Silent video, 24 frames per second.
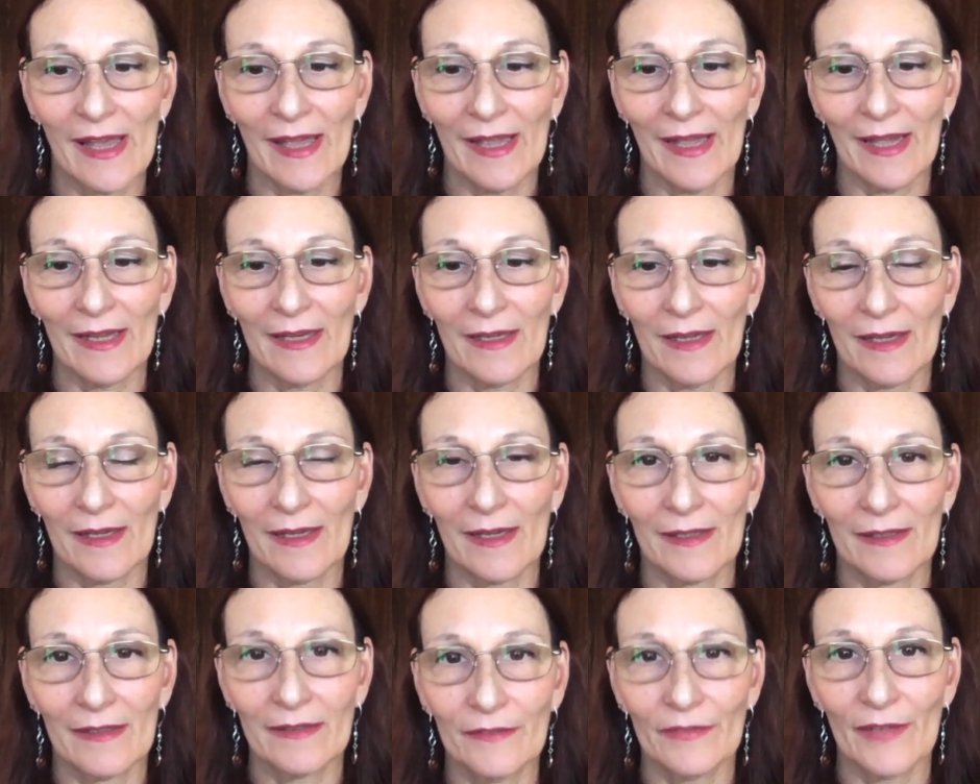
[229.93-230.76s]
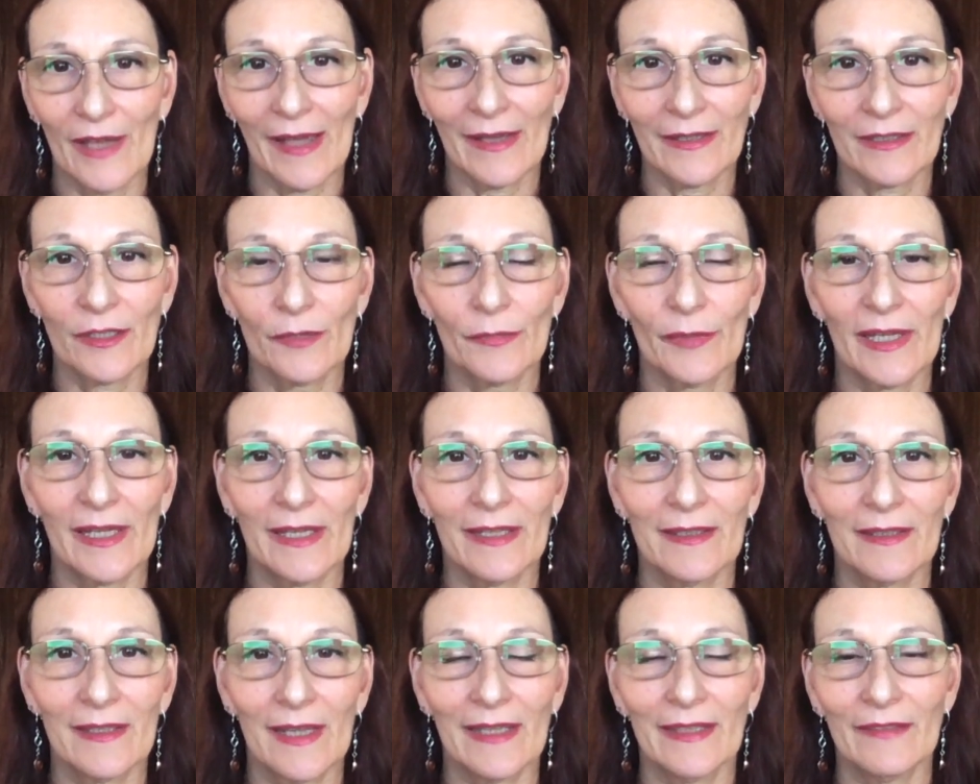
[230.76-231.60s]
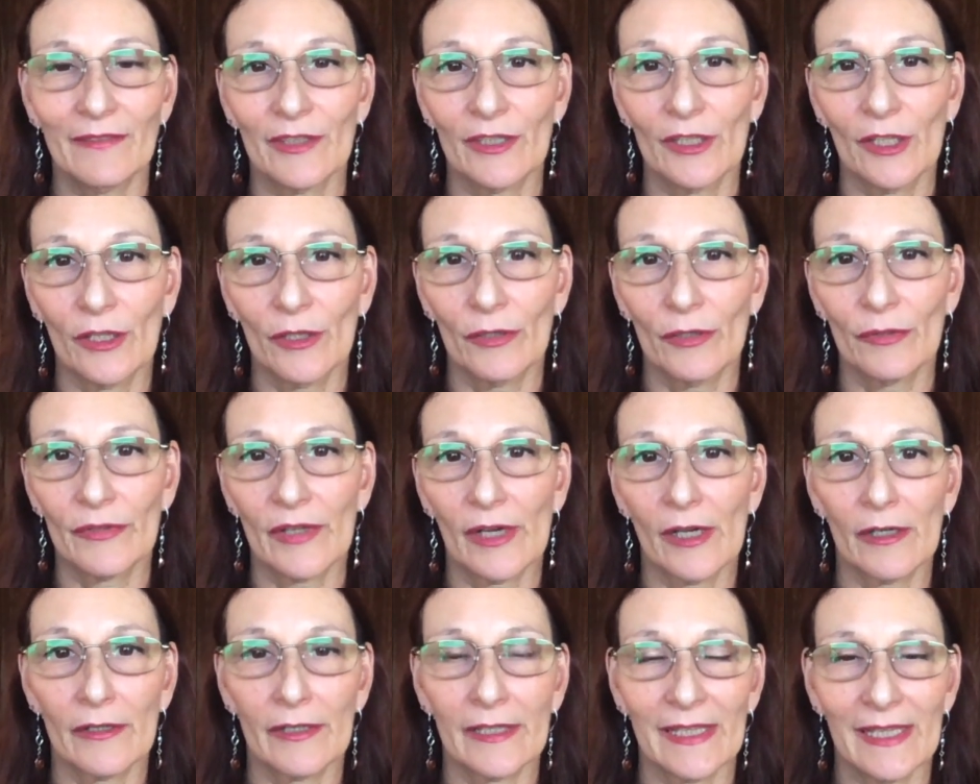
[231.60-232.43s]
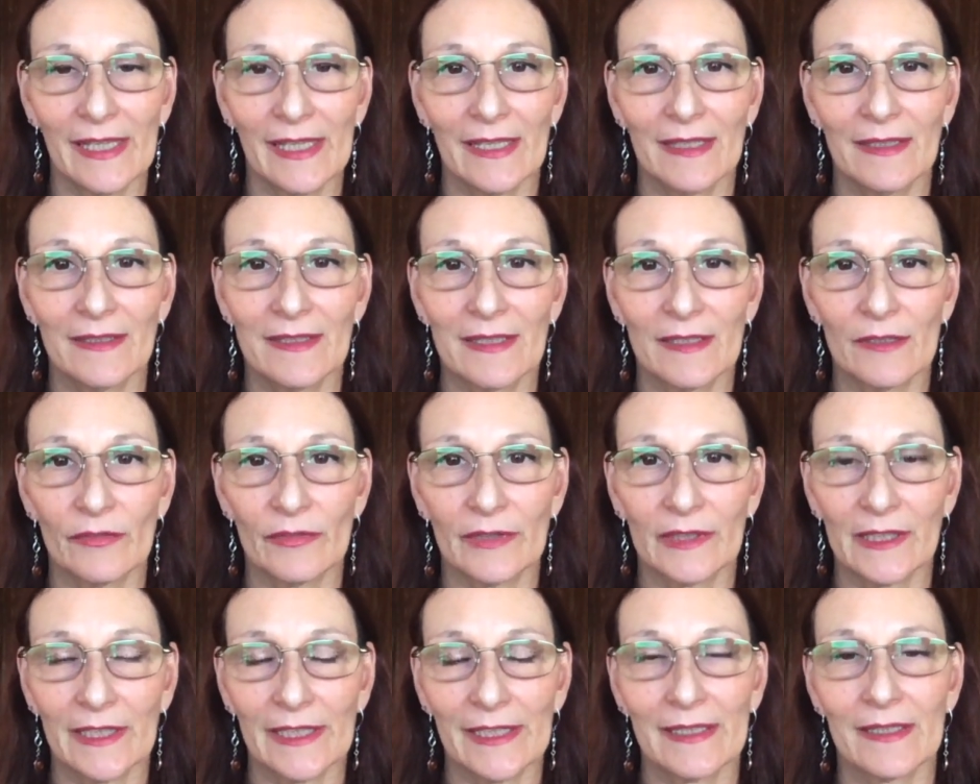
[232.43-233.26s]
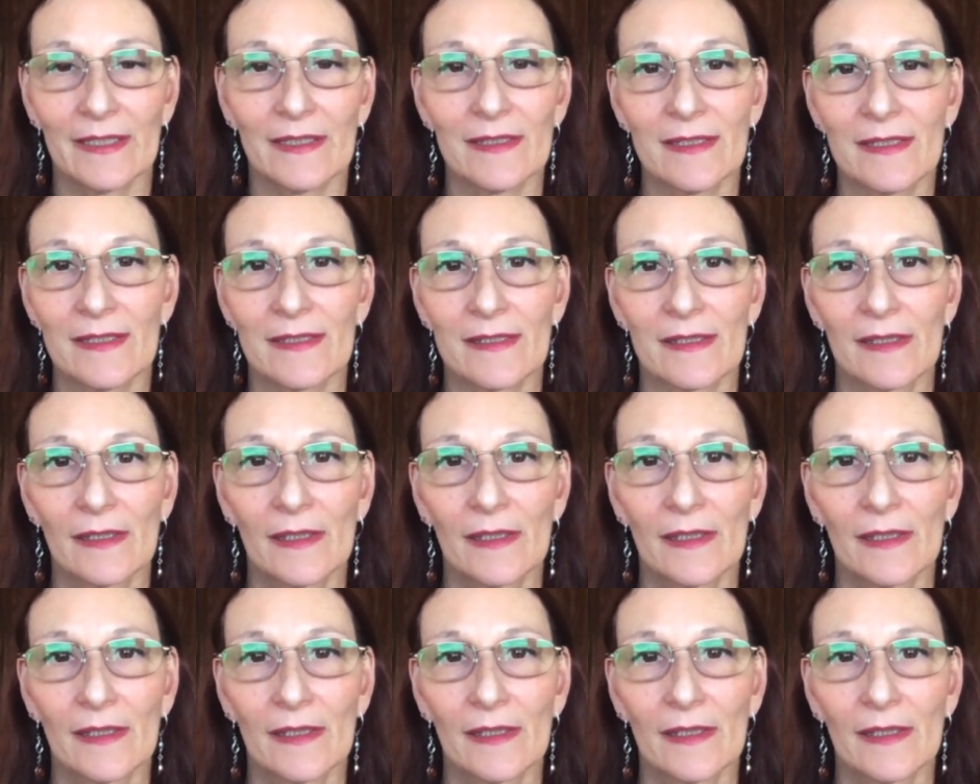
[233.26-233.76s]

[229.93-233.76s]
I had to evacuate, even though the hurricane didn't really hit us.